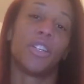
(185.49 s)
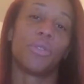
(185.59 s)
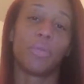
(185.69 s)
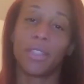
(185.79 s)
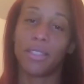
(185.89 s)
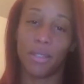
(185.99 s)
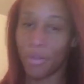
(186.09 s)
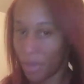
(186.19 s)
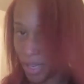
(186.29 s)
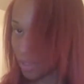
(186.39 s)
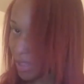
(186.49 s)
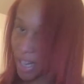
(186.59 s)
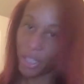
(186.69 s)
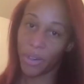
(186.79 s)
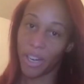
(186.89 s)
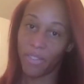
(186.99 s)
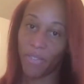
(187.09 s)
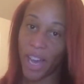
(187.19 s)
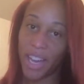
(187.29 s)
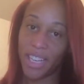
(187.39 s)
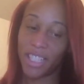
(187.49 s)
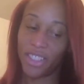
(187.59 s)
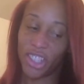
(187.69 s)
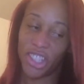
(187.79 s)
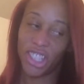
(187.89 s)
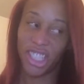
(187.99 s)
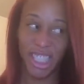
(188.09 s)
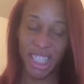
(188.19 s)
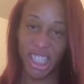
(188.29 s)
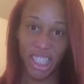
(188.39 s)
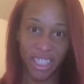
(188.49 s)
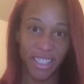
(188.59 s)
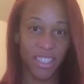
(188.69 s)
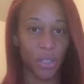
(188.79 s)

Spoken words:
You really don't need saturated fat, it's good.